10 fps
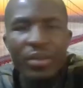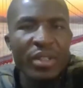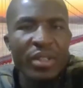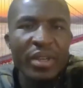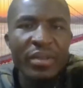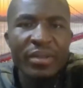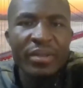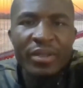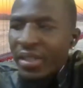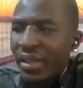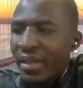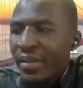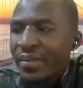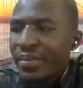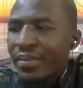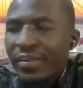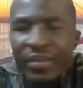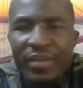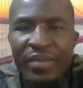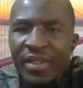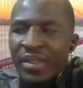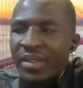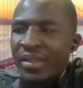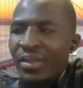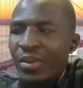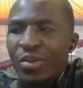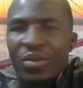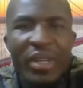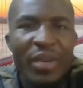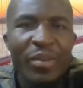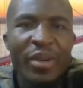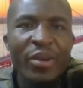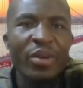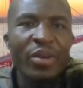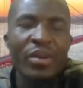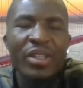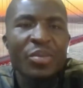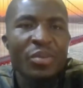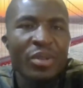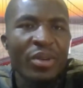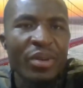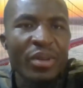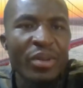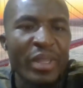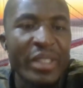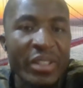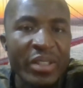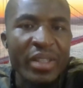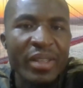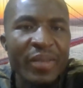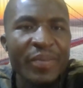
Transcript: Sherry, for sharing. Good to learn about your interest.